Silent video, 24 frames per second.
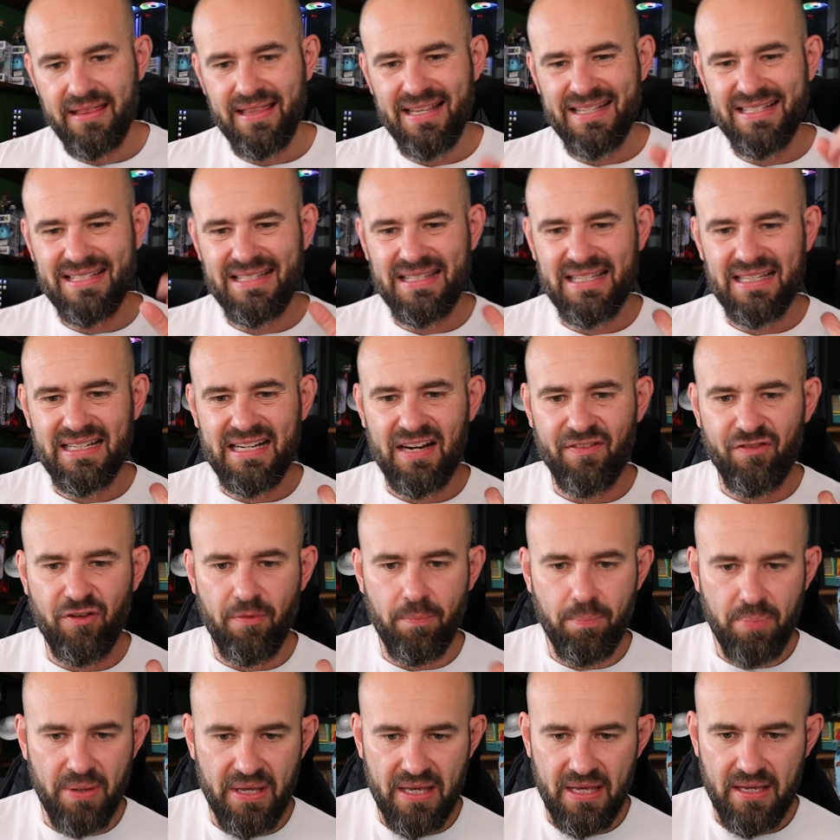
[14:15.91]
This is the cover
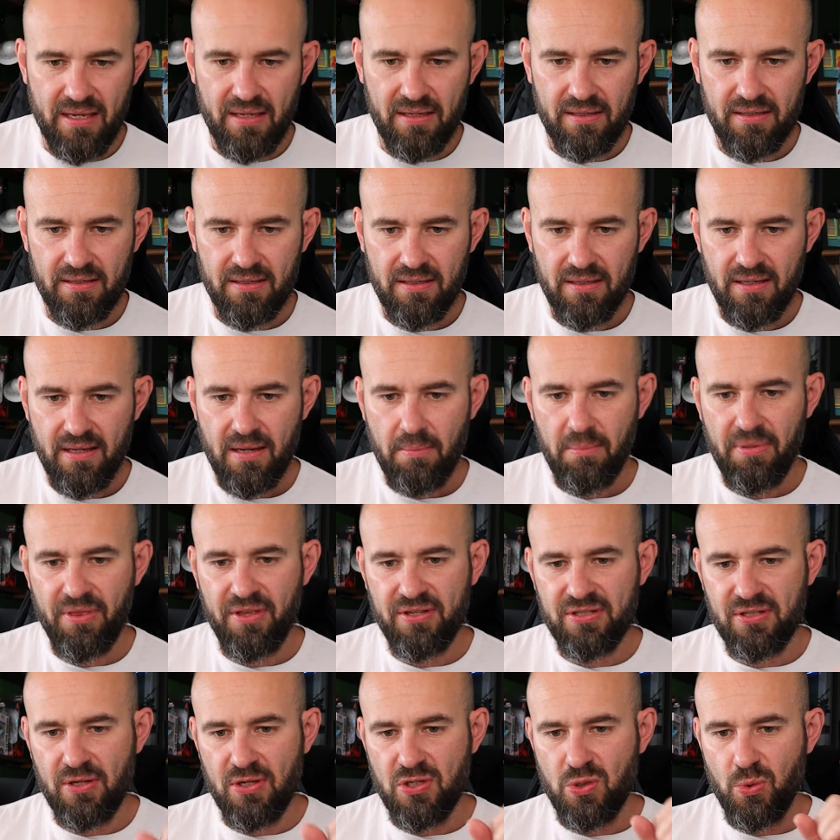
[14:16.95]
B, but
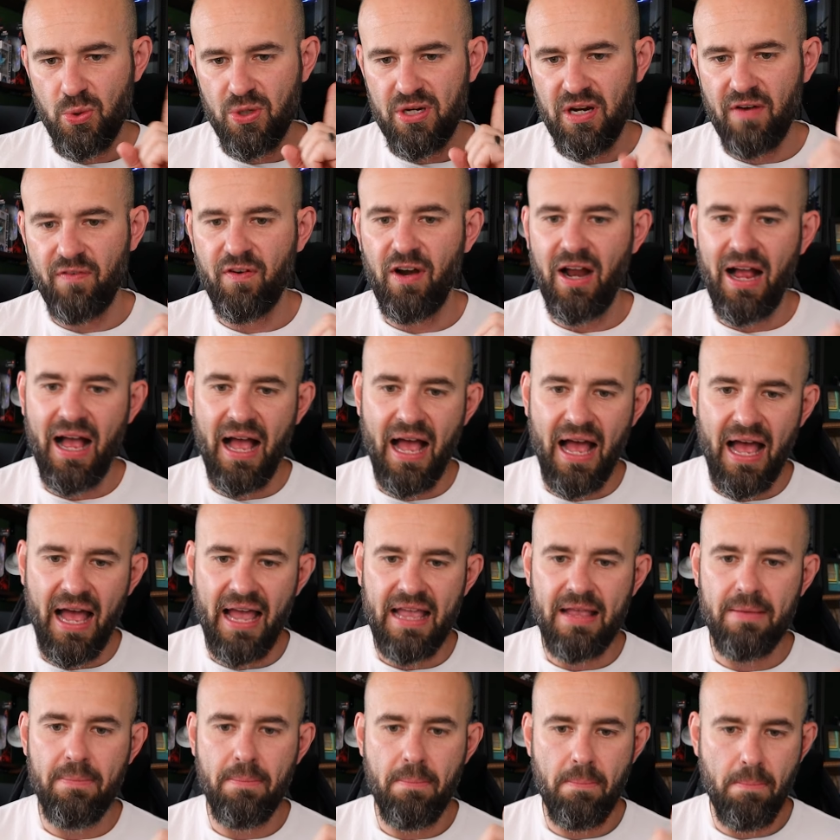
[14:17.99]
there's also a cover
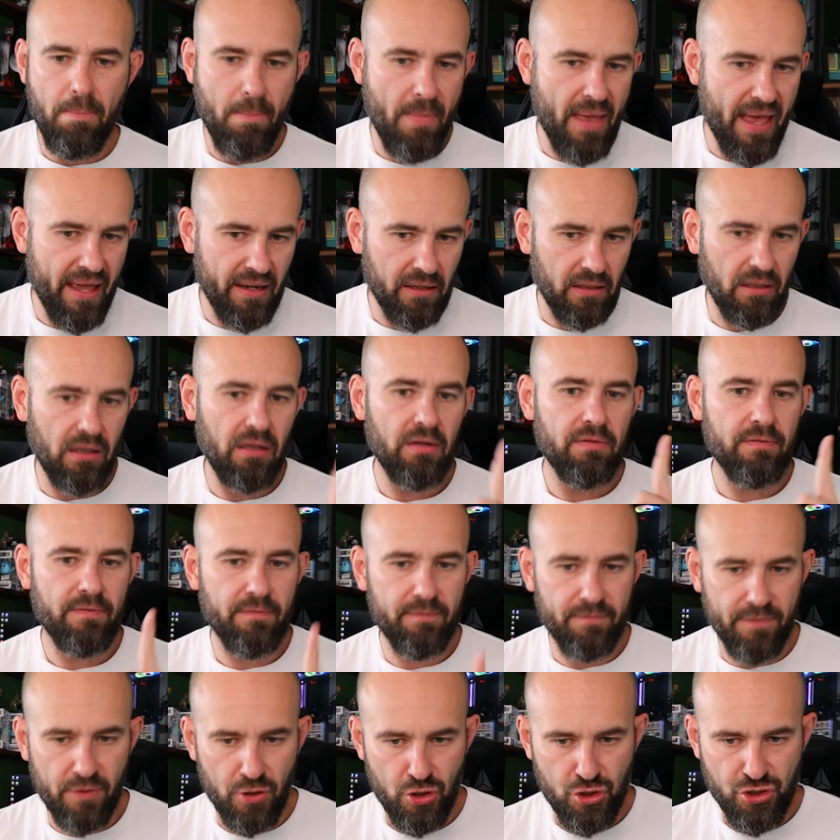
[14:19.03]
I, metal,
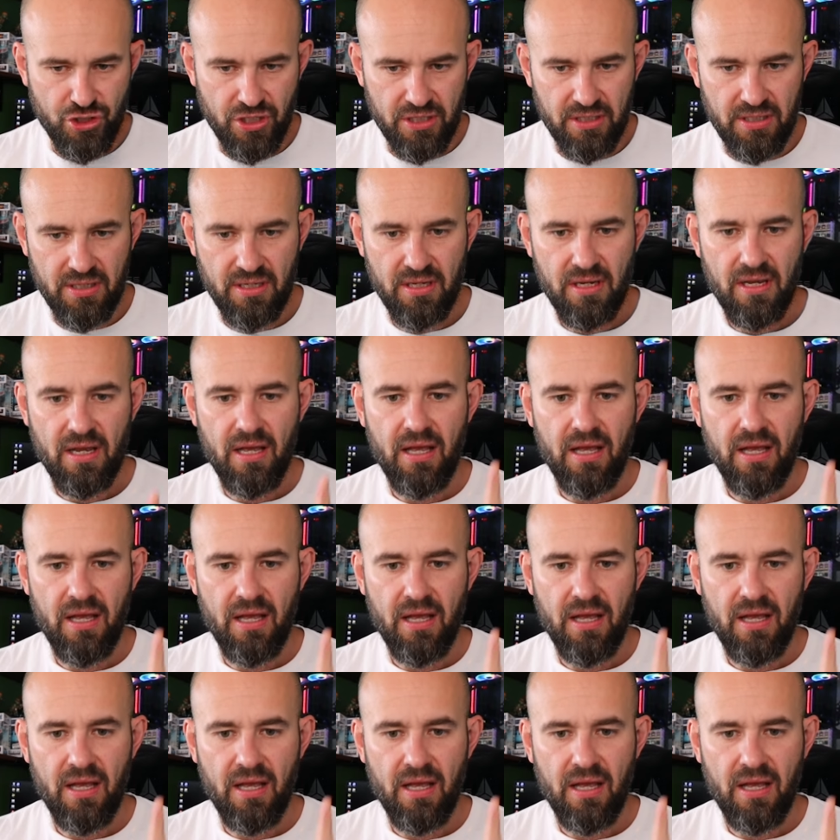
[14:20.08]
virgin,